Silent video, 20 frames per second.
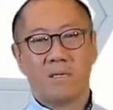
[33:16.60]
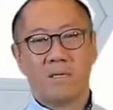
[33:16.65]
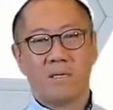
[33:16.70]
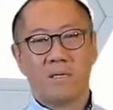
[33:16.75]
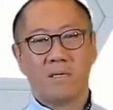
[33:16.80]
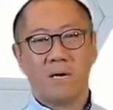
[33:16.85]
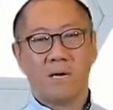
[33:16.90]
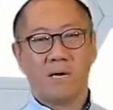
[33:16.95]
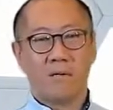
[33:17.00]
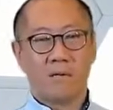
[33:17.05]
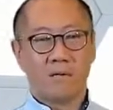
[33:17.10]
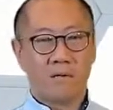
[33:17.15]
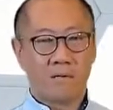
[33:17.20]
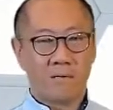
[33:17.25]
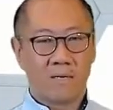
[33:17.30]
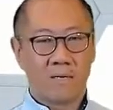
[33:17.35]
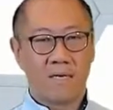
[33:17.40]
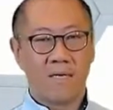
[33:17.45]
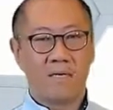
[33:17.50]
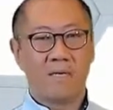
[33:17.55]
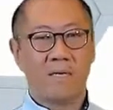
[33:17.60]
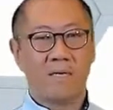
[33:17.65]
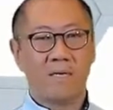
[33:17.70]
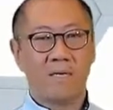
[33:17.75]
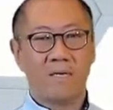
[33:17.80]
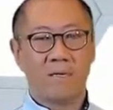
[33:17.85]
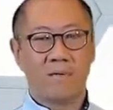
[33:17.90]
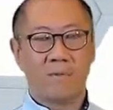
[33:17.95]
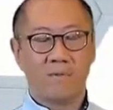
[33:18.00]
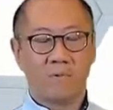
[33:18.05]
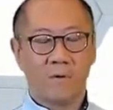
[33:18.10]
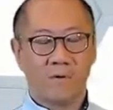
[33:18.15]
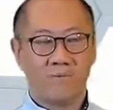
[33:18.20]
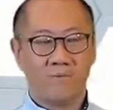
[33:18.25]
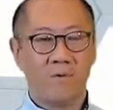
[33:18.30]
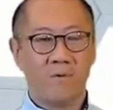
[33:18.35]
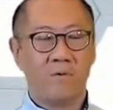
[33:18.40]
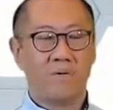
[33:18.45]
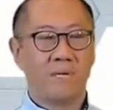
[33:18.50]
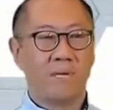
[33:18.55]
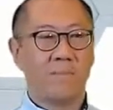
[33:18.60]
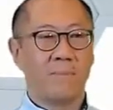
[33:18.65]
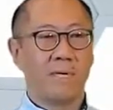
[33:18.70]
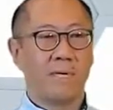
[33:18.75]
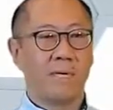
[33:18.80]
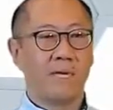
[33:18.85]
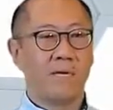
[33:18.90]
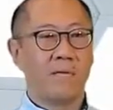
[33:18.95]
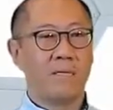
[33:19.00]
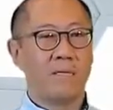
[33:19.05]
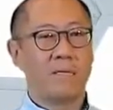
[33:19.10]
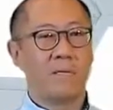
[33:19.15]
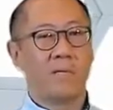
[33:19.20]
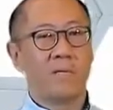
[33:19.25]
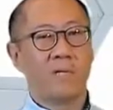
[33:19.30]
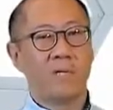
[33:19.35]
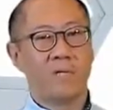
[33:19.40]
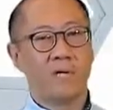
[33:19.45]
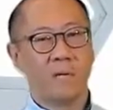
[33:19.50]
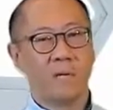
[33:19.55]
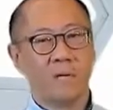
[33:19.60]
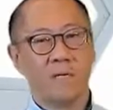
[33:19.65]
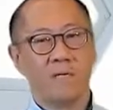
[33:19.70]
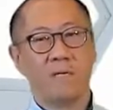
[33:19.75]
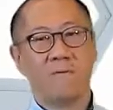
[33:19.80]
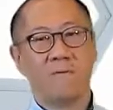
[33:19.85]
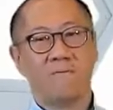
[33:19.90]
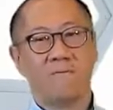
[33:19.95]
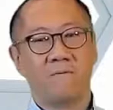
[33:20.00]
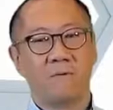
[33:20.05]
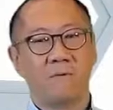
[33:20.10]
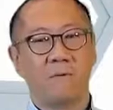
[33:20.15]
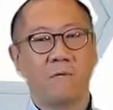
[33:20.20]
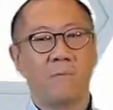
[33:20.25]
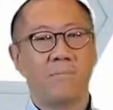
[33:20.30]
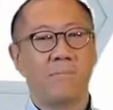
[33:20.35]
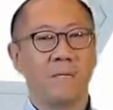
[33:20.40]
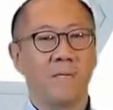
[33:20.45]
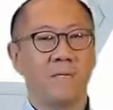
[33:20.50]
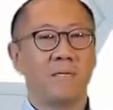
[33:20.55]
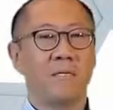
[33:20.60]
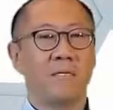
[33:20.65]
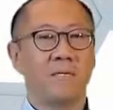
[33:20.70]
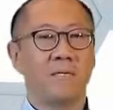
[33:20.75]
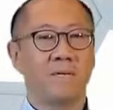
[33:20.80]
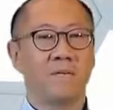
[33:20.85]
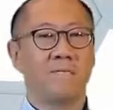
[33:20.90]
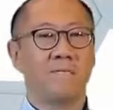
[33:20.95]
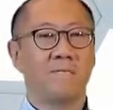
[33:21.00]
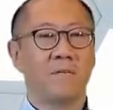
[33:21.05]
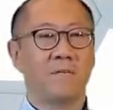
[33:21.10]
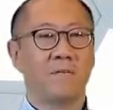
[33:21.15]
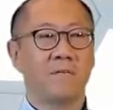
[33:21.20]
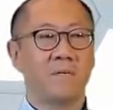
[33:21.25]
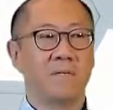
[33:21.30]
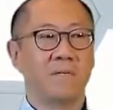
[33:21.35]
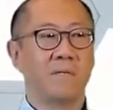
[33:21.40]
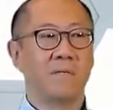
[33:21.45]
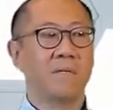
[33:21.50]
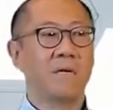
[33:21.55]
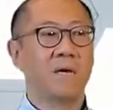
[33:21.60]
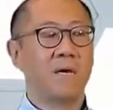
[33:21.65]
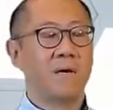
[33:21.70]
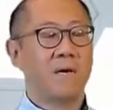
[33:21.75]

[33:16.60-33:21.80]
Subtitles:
are not getting revenue coming in, so we can't afford to pay these invoices.